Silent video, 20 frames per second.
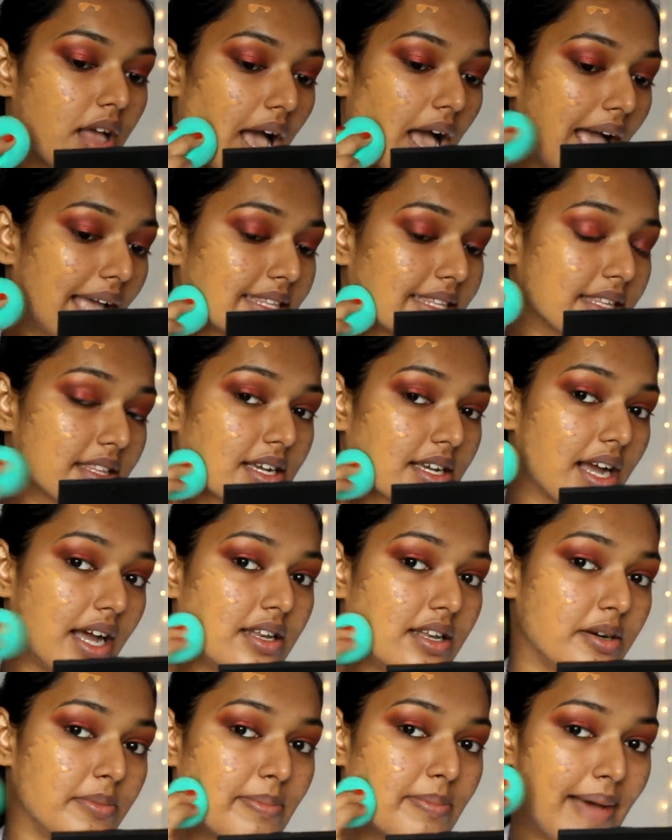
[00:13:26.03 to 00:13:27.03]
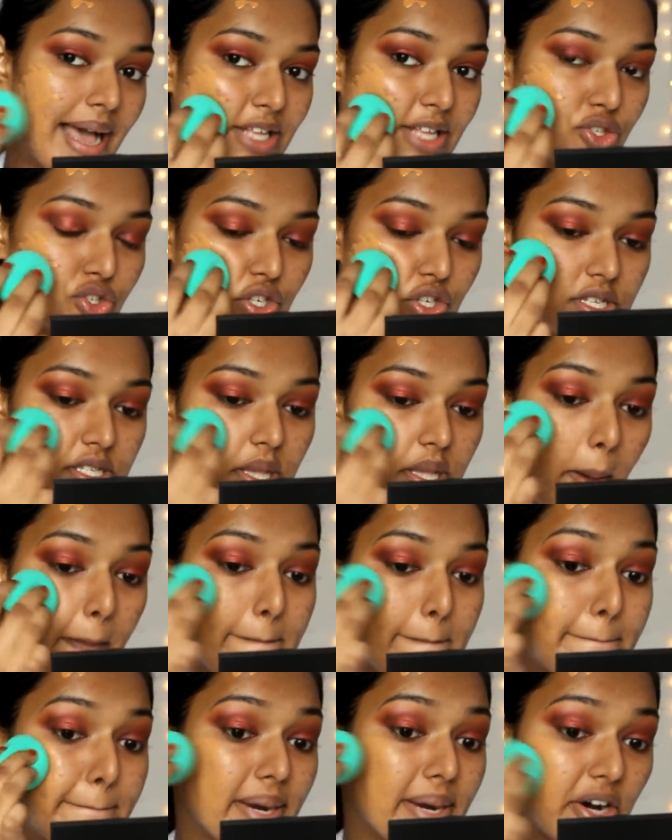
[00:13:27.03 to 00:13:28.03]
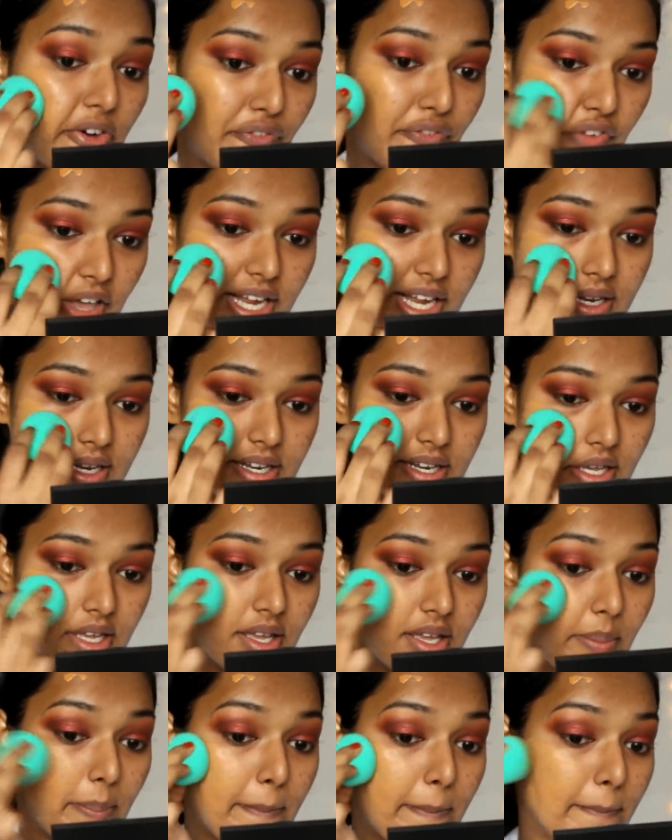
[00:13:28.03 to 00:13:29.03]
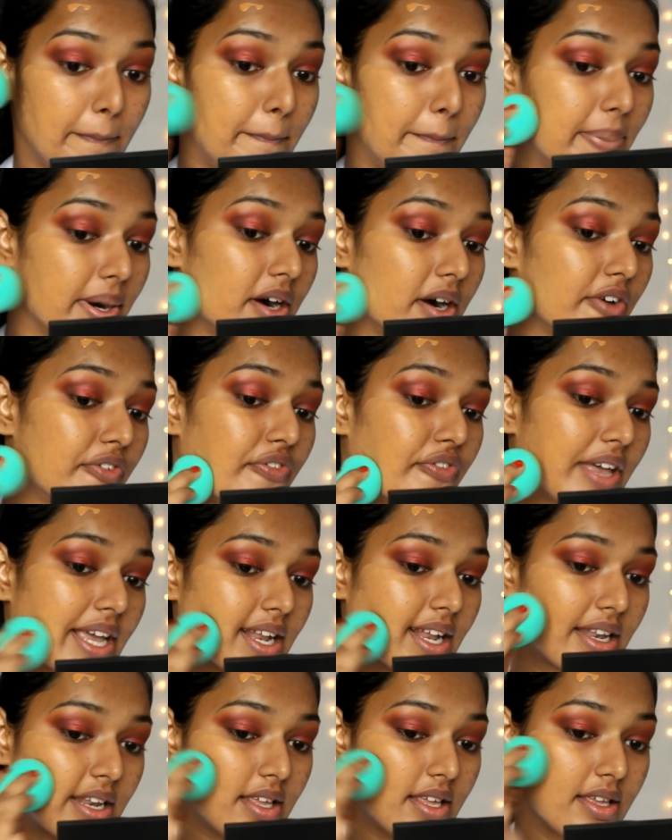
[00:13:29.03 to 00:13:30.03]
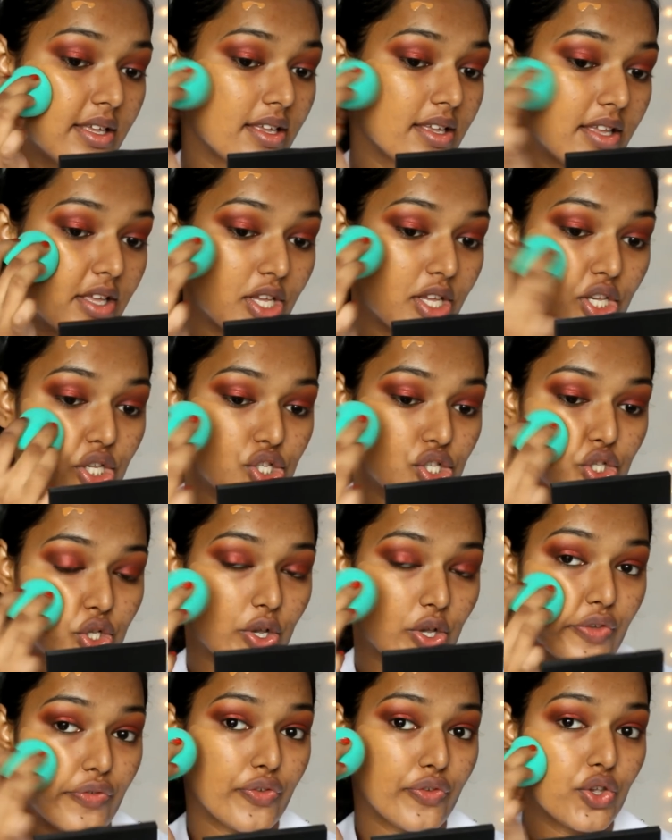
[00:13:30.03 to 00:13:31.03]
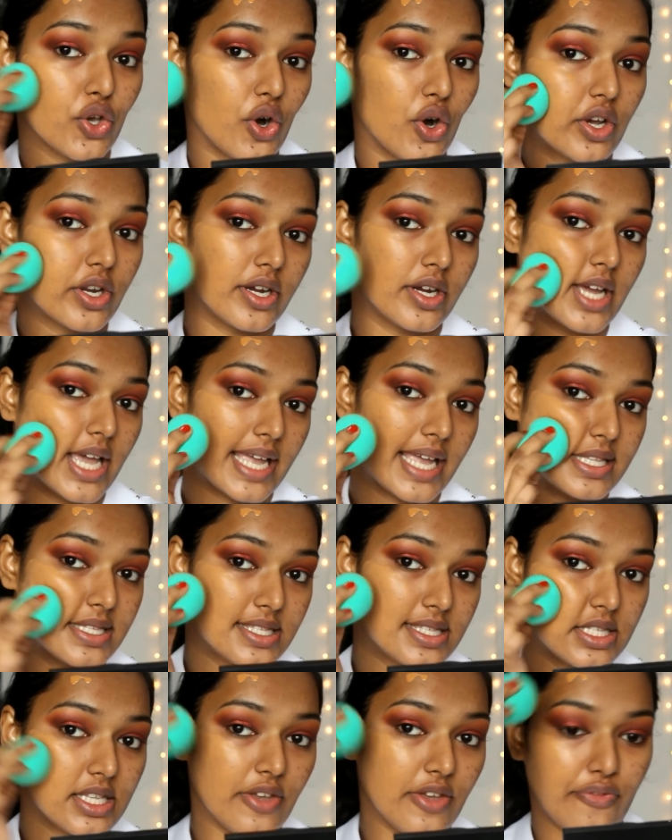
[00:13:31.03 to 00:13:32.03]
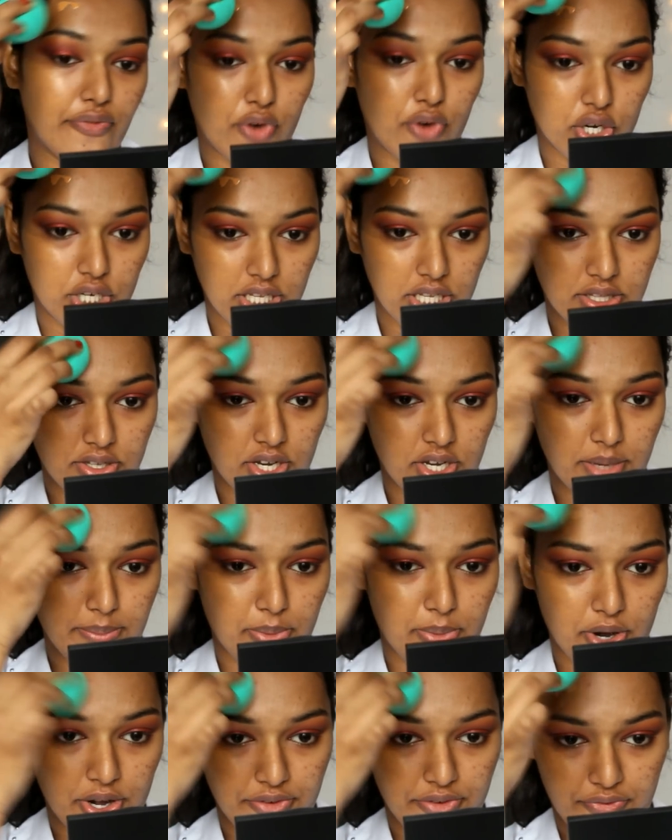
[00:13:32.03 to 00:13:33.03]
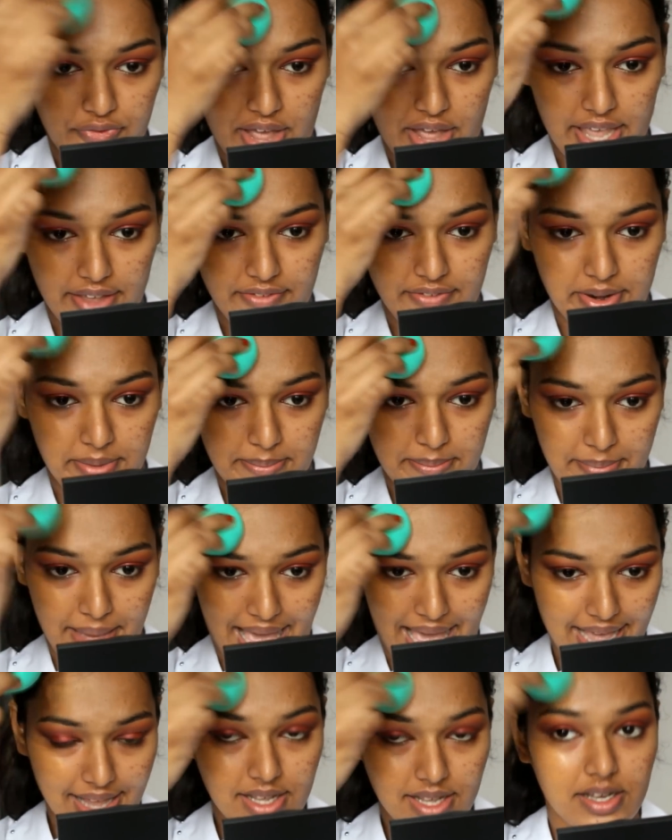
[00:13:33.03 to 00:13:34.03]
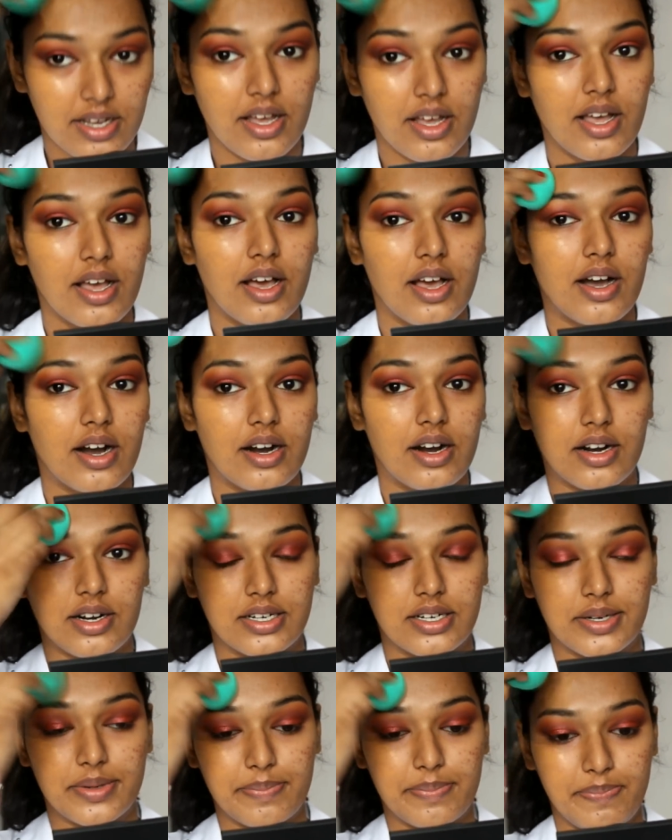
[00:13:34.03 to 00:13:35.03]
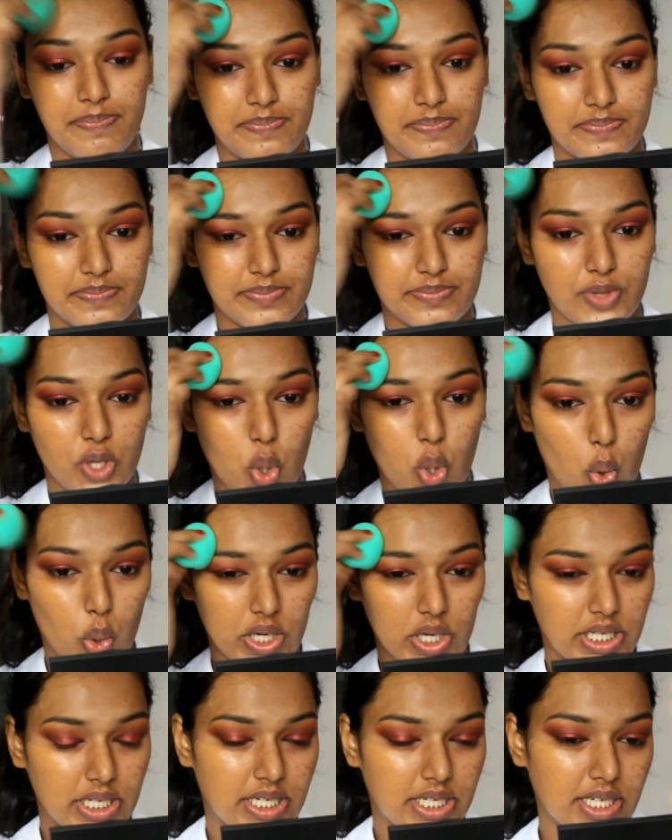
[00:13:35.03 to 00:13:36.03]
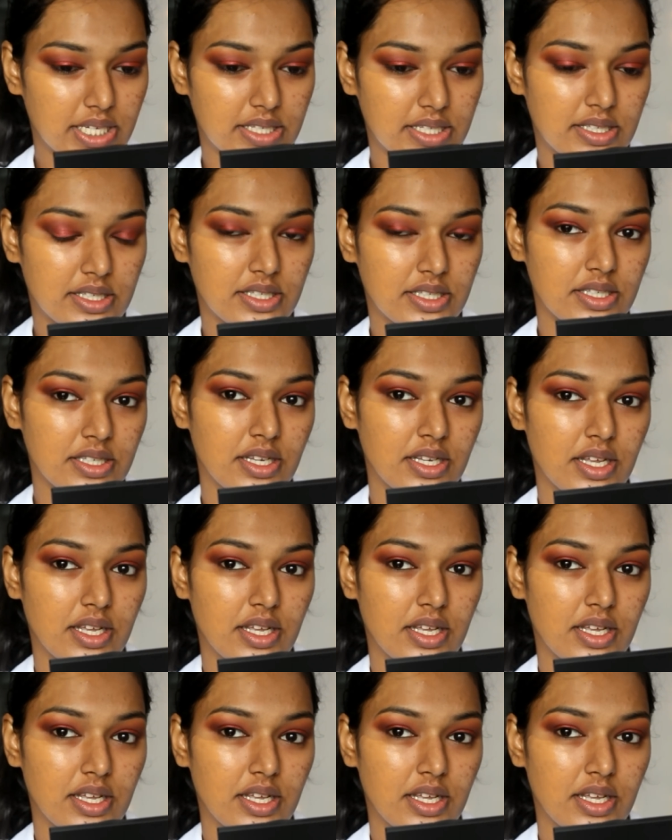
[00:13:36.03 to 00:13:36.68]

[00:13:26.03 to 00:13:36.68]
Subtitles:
I think the color matches perfectly. So if you're a NC43.5 in MAC, golden,